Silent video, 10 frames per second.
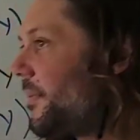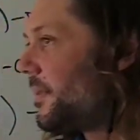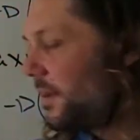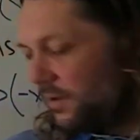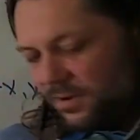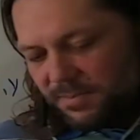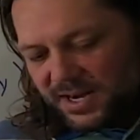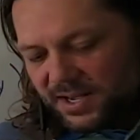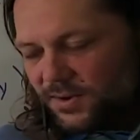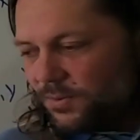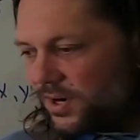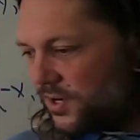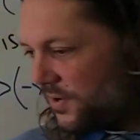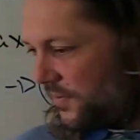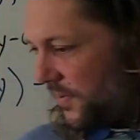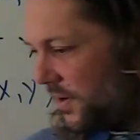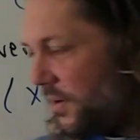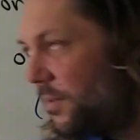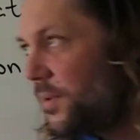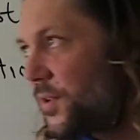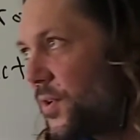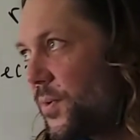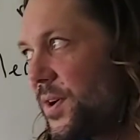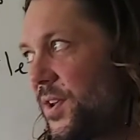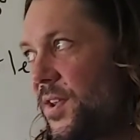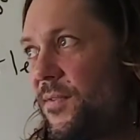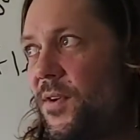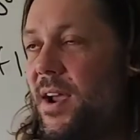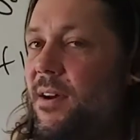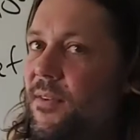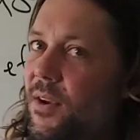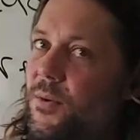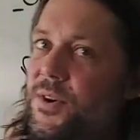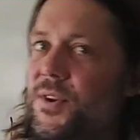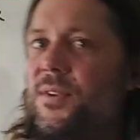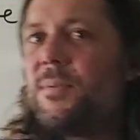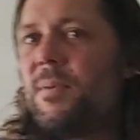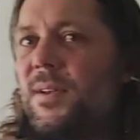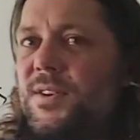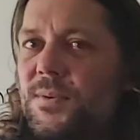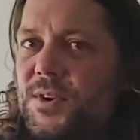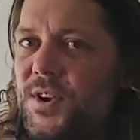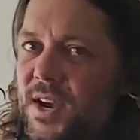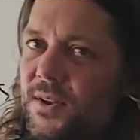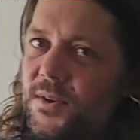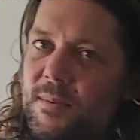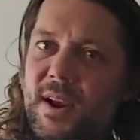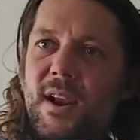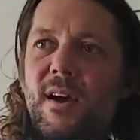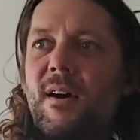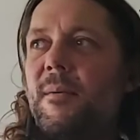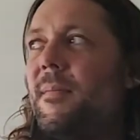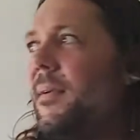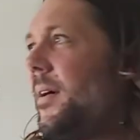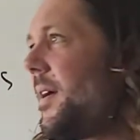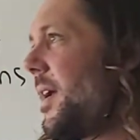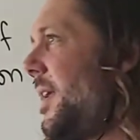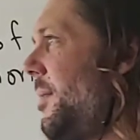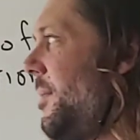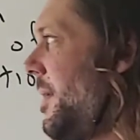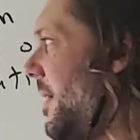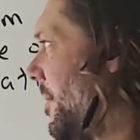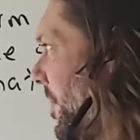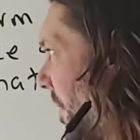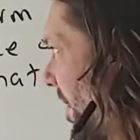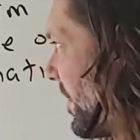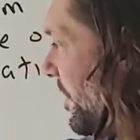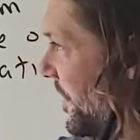you might need to watch this video once or twice. If you have any questions, please reach out to me. Again, I want to help you guys be